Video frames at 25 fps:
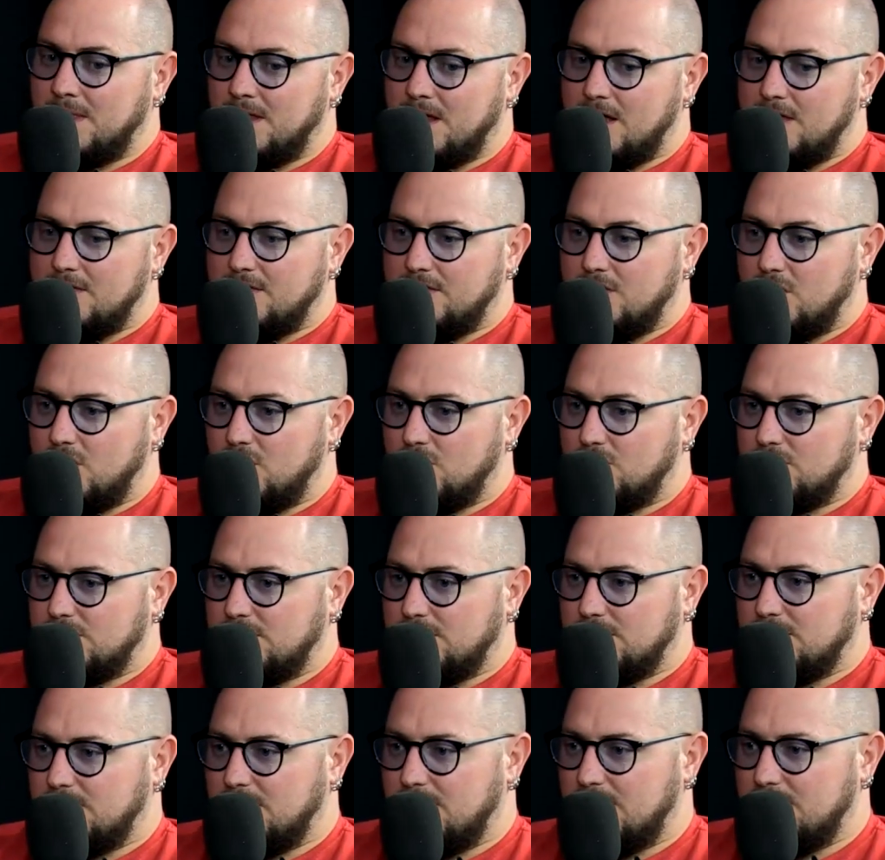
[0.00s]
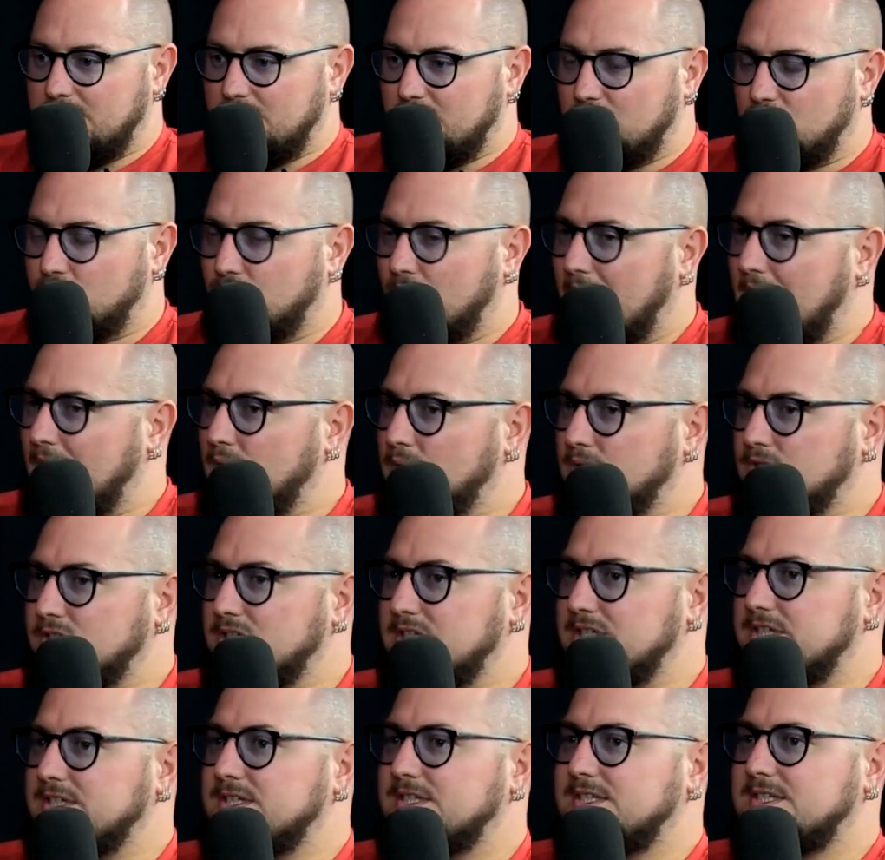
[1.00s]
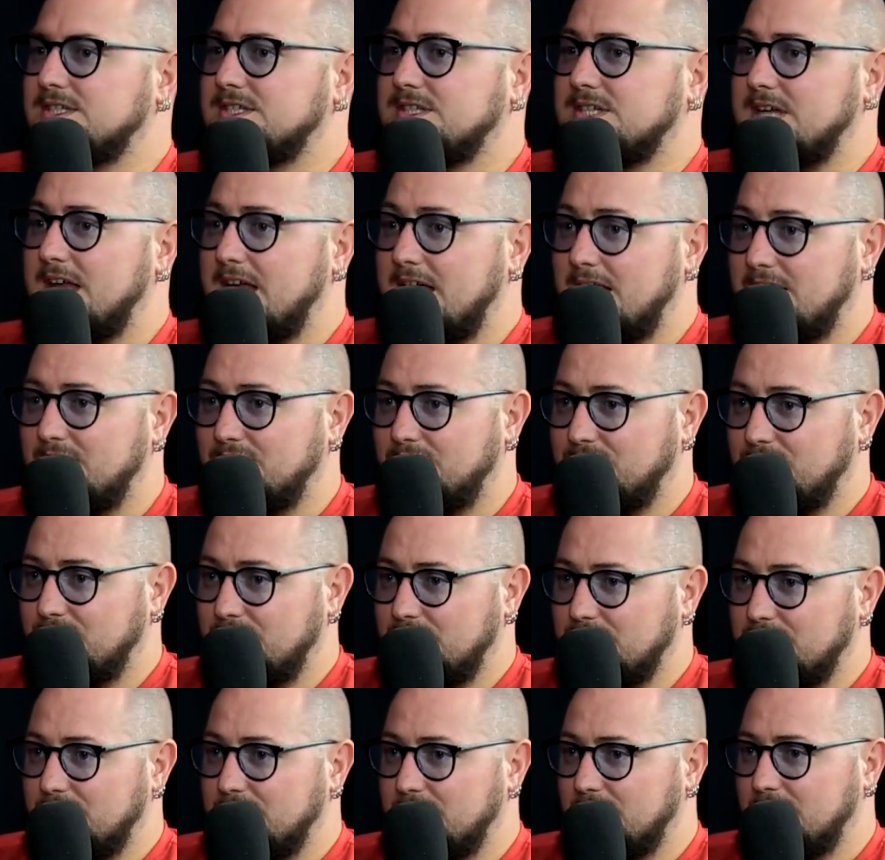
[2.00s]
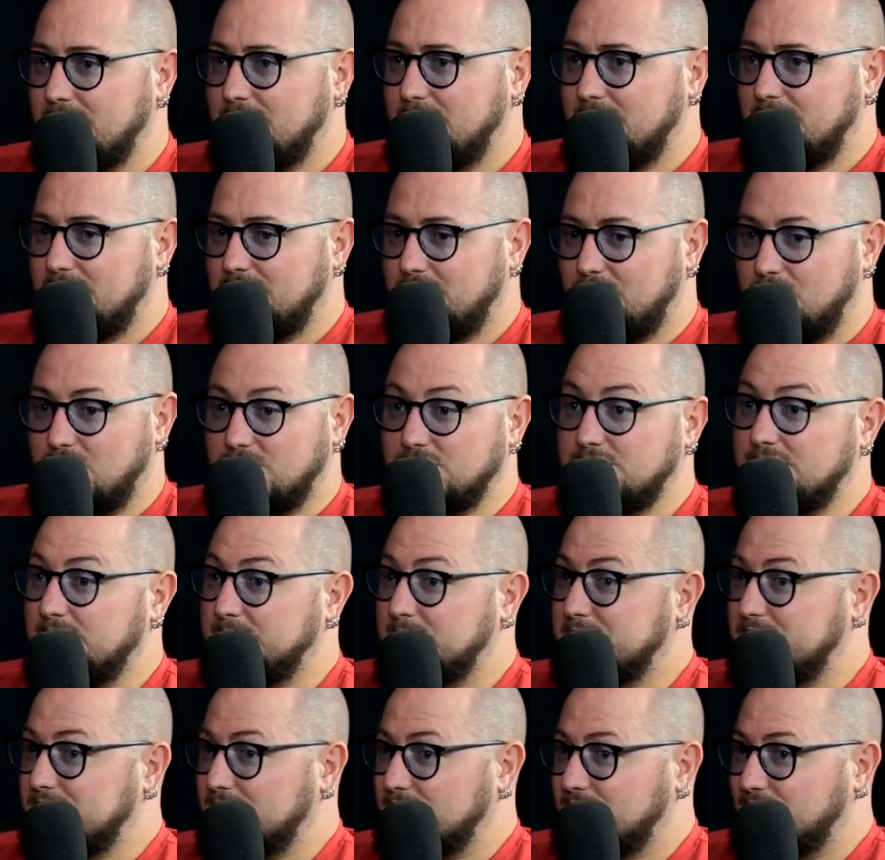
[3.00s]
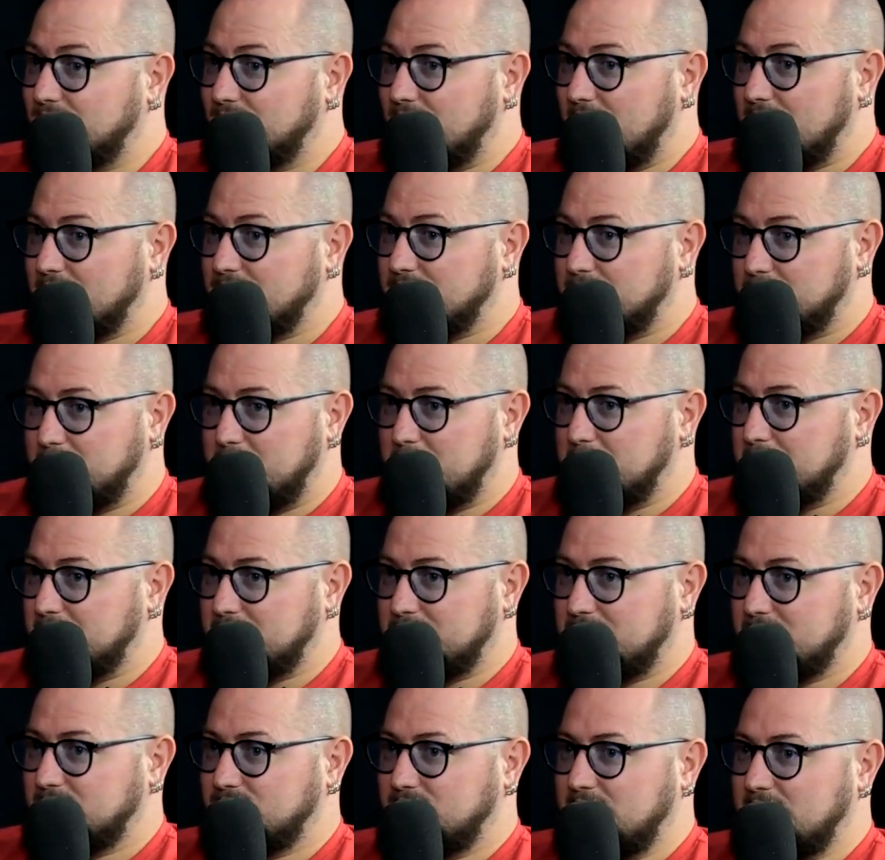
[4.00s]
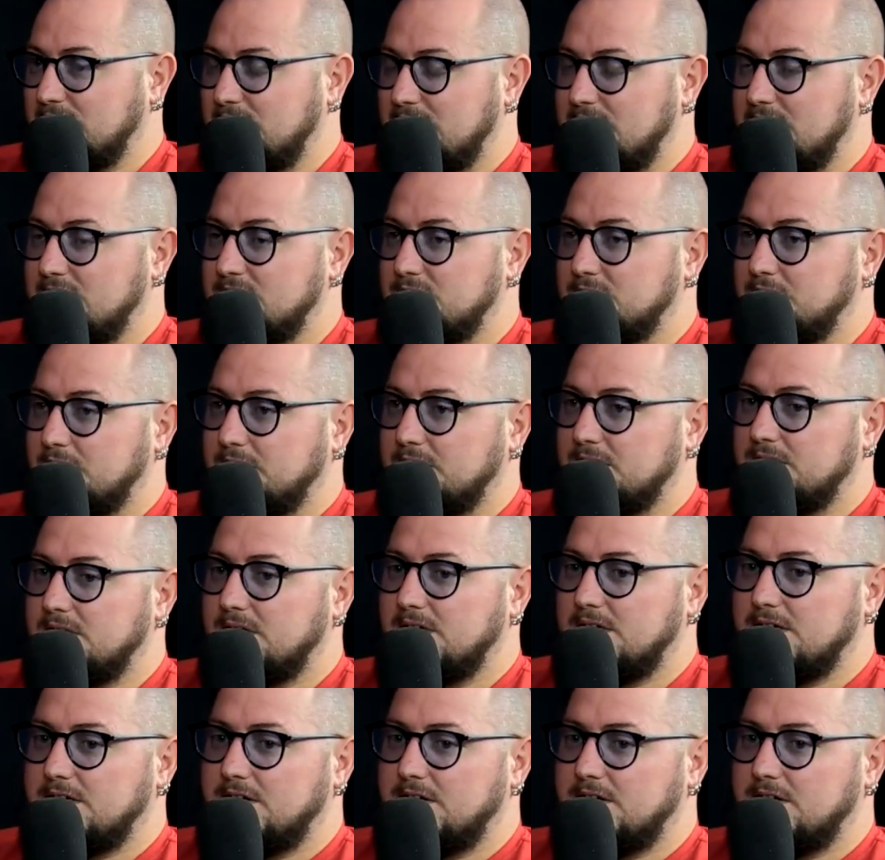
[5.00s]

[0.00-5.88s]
And not only, and the crowd's insane for it. The concept's still fresh, so people are still really into it.